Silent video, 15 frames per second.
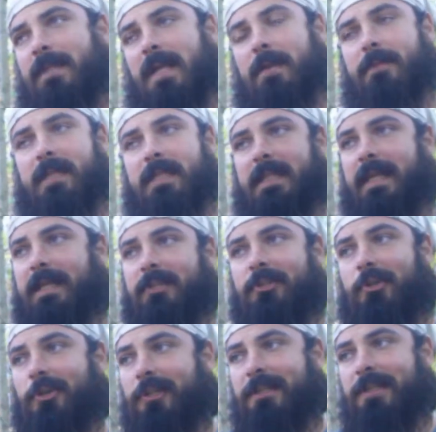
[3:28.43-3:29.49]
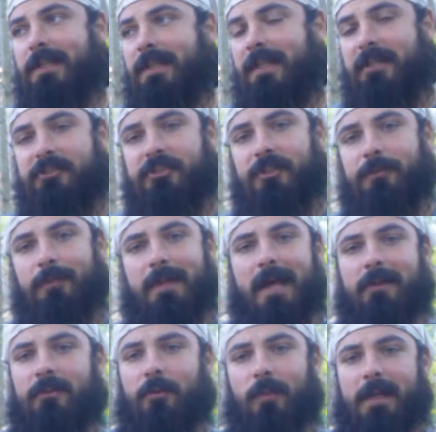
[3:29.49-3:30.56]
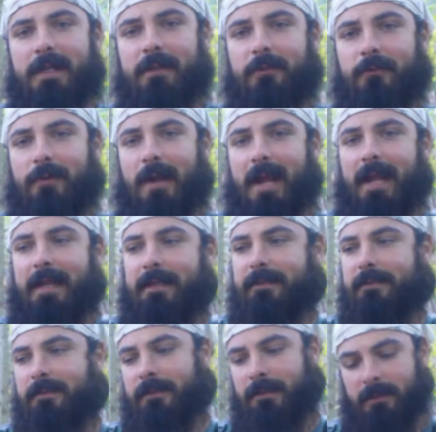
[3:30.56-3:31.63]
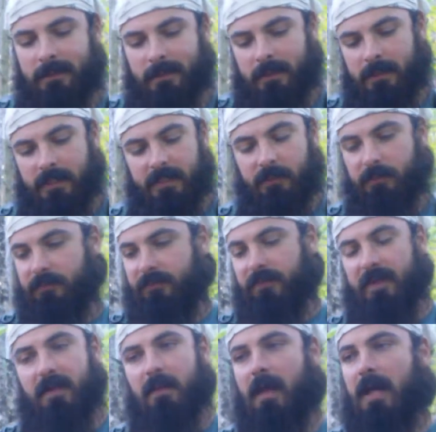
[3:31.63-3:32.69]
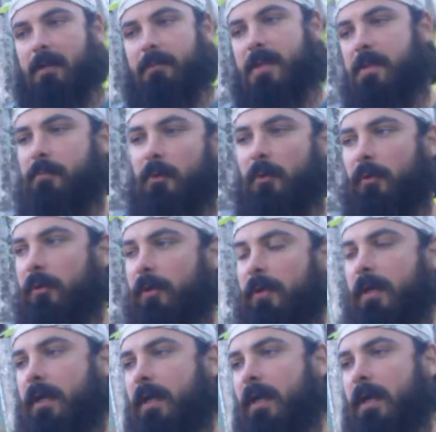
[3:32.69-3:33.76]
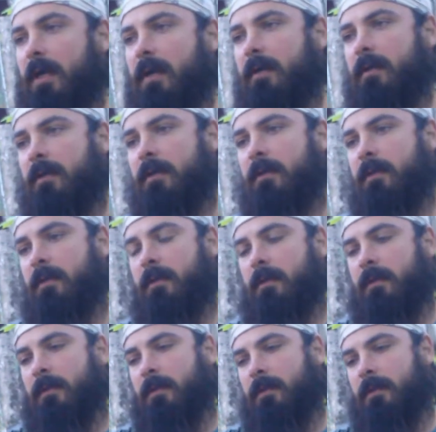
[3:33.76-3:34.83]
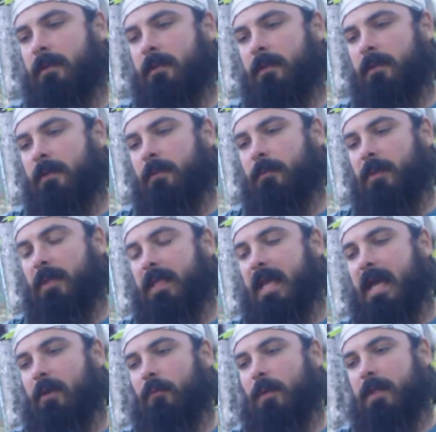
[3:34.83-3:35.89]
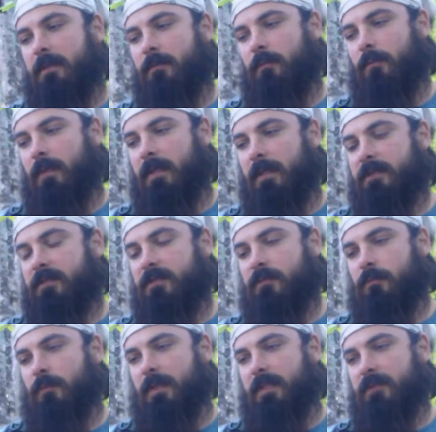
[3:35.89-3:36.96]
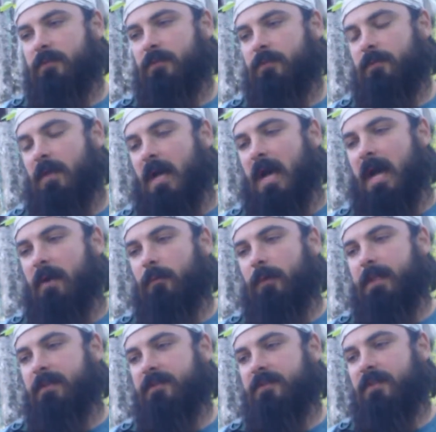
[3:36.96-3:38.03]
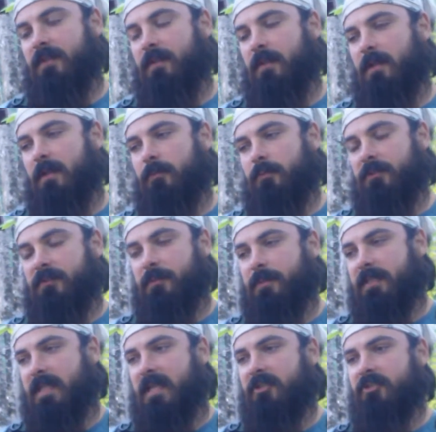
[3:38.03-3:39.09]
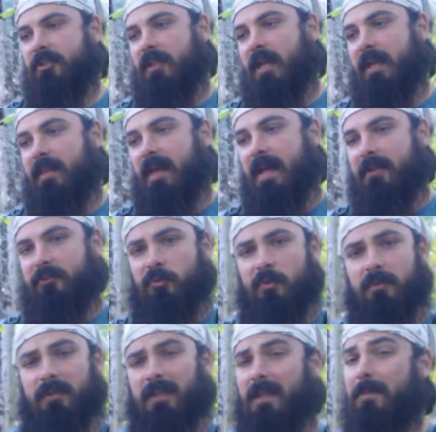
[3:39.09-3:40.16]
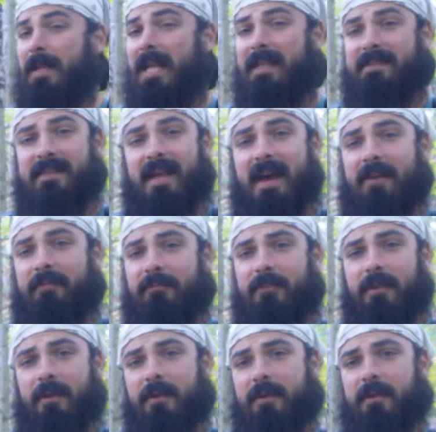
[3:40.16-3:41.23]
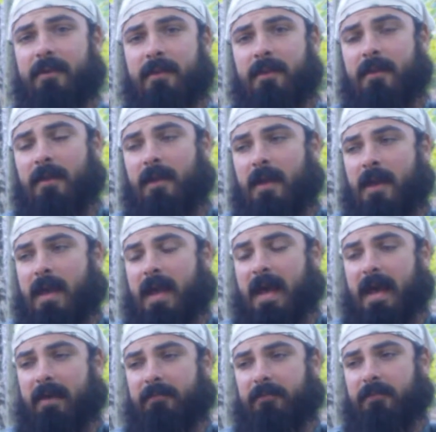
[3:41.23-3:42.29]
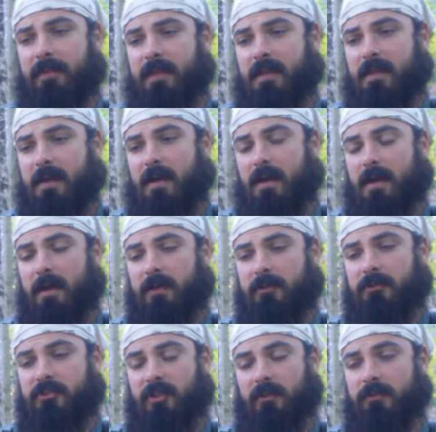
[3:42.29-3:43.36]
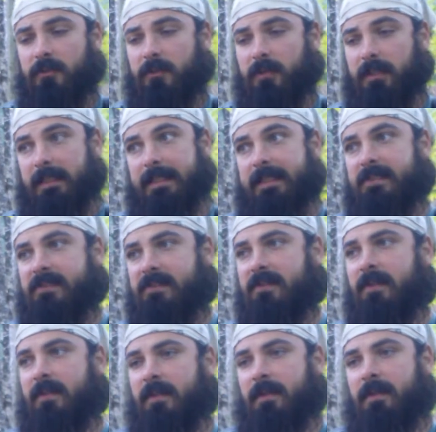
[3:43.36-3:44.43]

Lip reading: I mean, in good condition without the wind and the rain, it would fit a lot of people. But yeah, when it's high winds and precipitation like that, it sort of eliminates half of the shelter at least